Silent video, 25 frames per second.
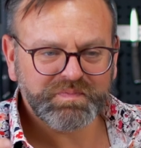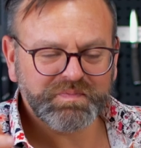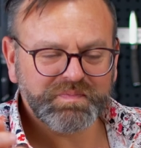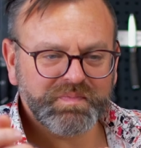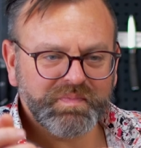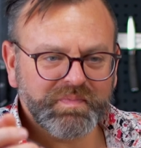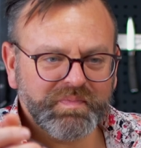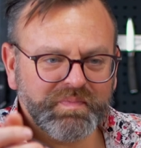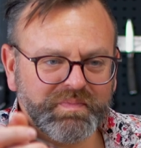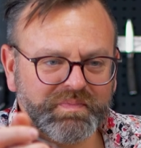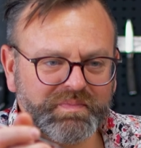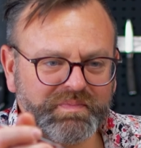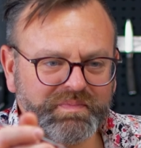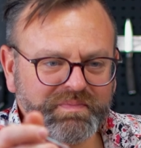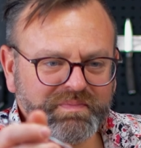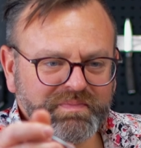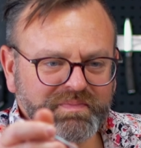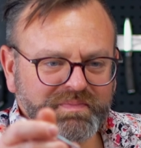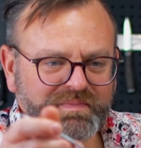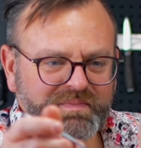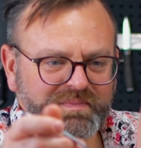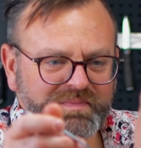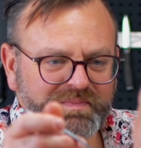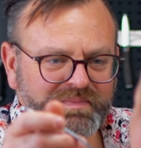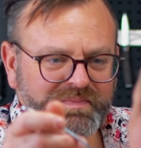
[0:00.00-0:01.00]

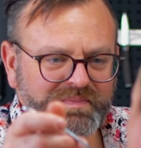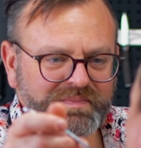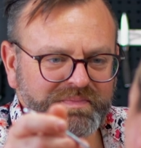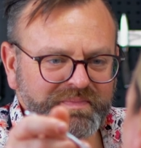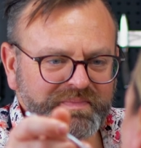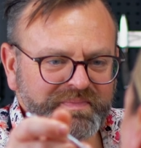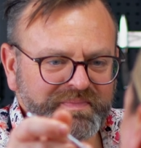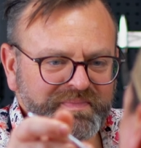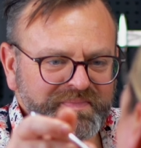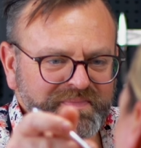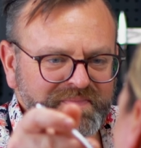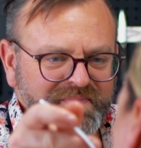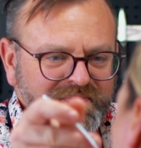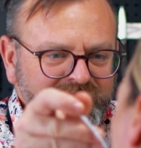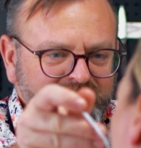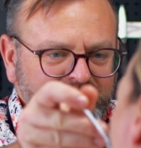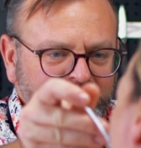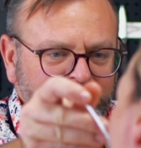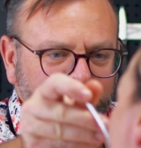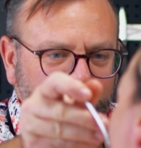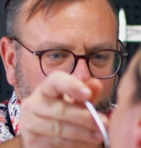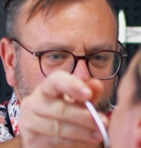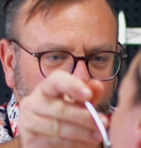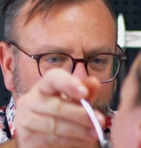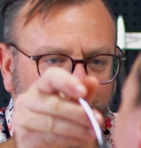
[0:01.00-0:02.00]

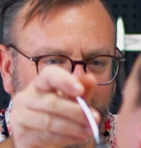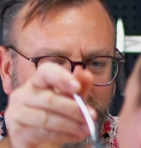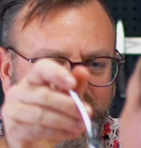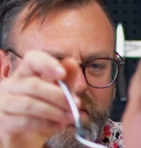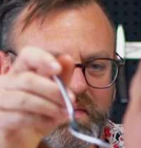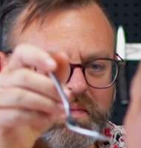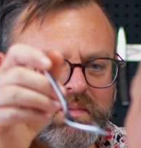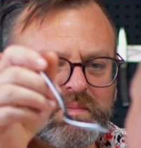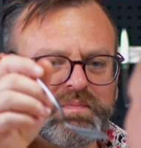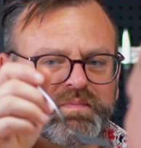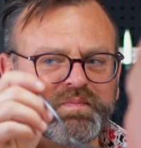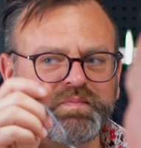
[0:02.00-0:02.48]
(silence)